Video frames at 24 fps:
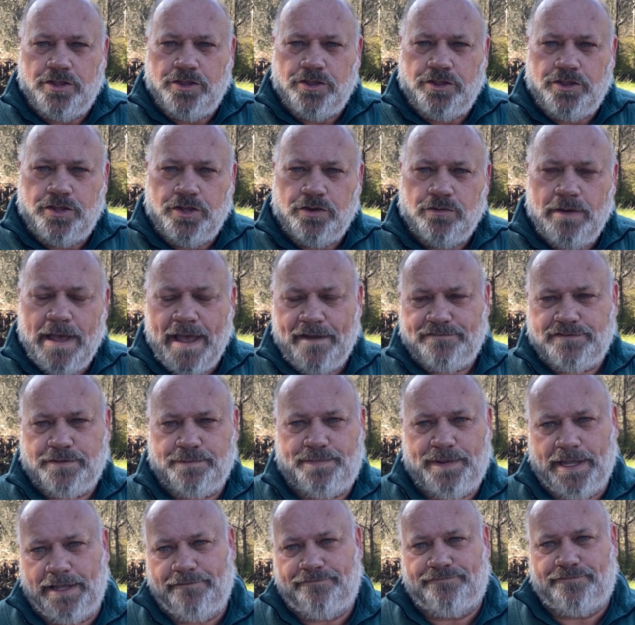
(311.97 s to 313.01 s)
You have to
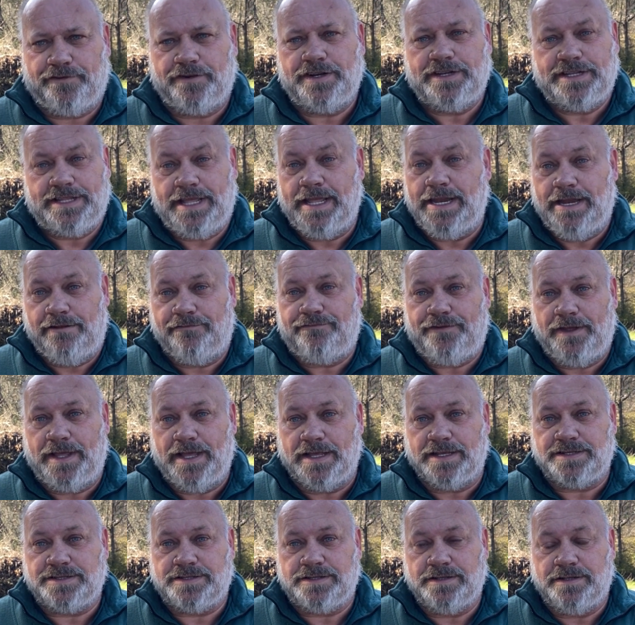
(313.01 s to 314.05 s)
pay for getting it
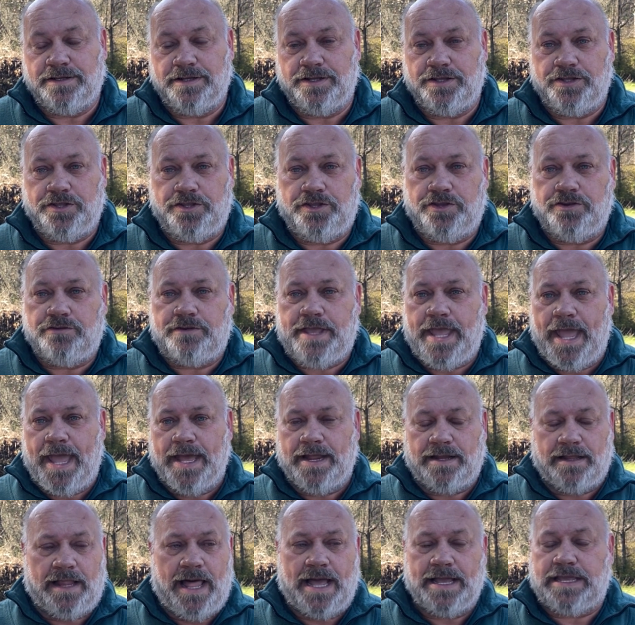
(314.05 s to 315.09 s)
fixed. You
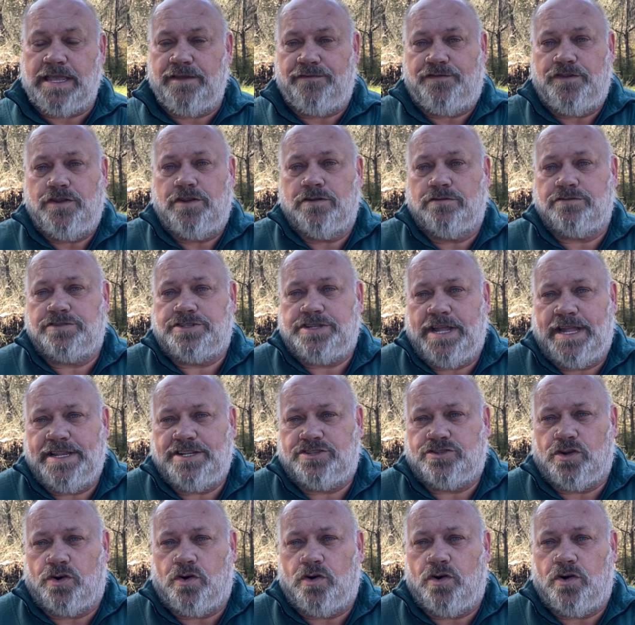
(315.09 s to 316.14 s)
can't, like if you don't
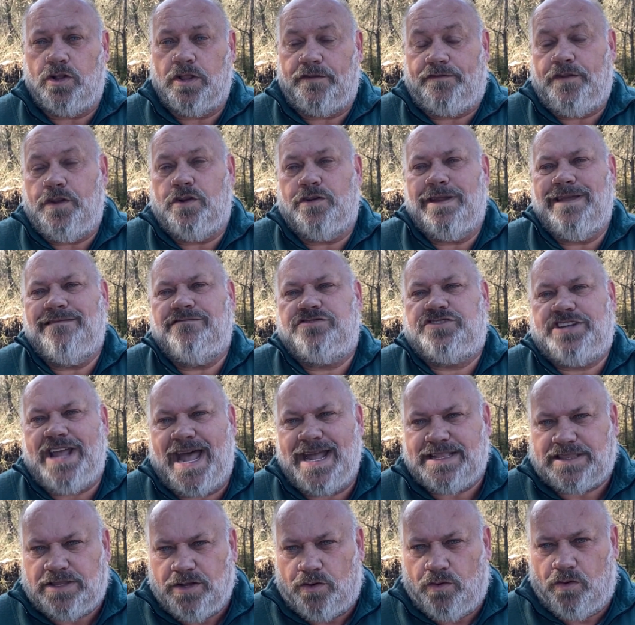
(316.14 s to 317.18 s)
change the oil, if you don't even
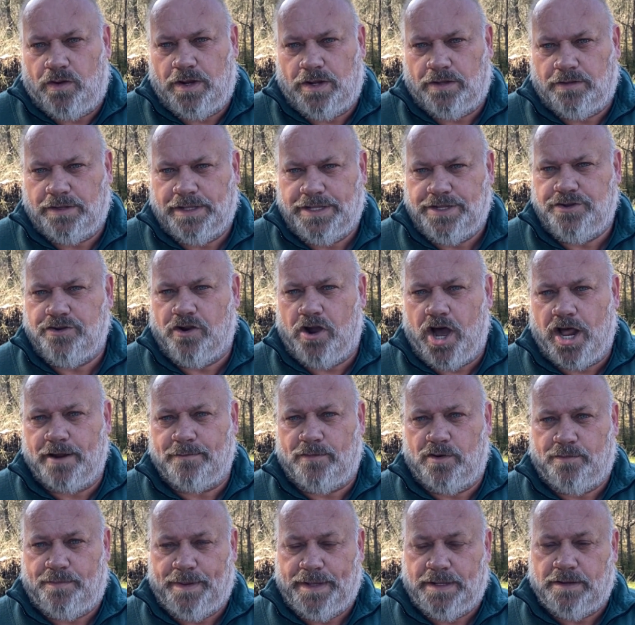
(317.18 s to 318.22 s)
check the oil in your
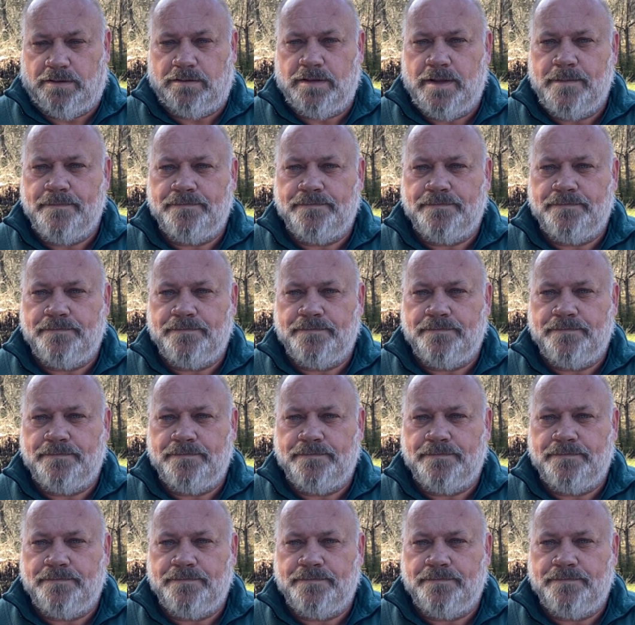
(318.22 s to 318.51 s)
automobile,